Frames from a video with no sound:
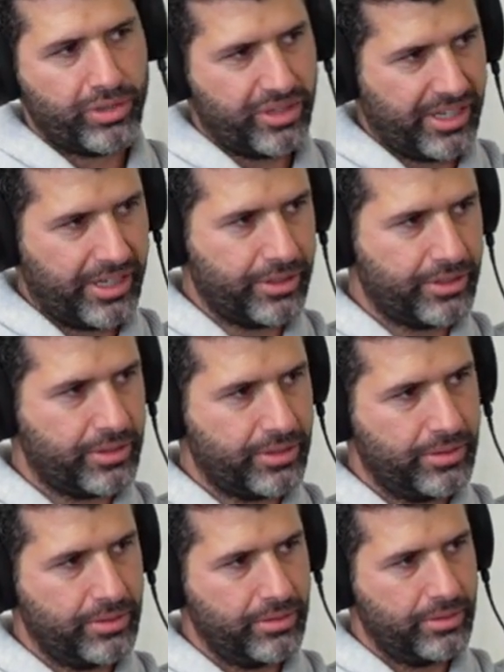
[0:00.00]
snares
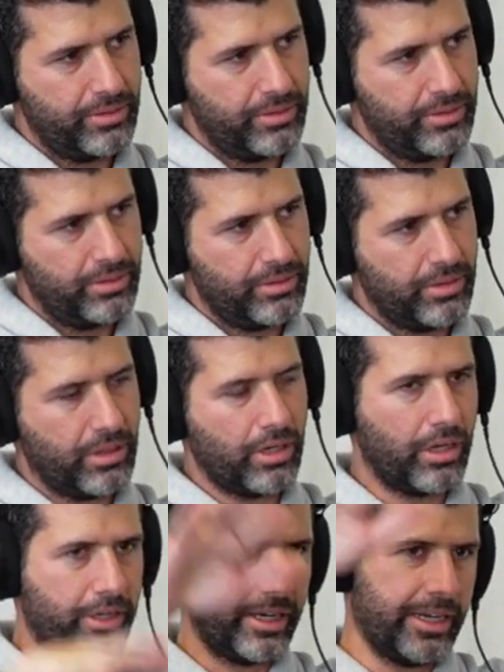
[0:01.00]

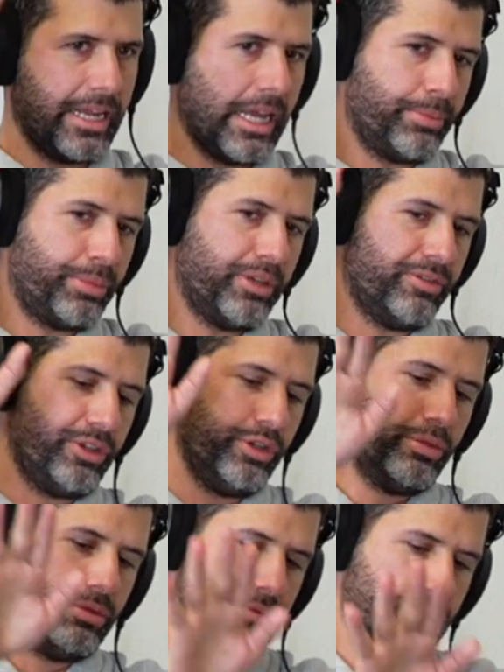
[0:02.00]
on an AP view,